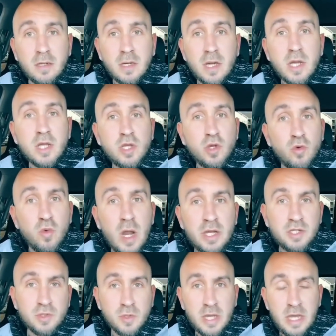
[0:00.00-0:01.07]
you raise
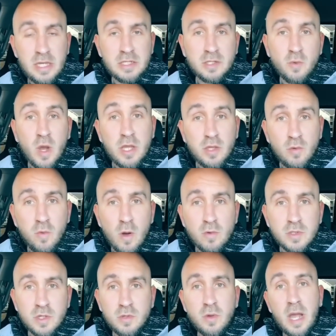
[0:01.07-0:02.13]
your kids the way you want
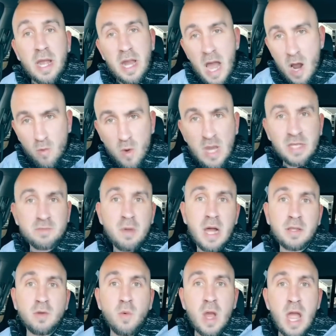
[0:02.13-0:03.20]
to, and I'll raise mine
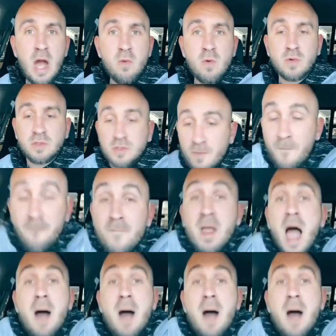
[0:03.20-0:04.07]
the way I want to.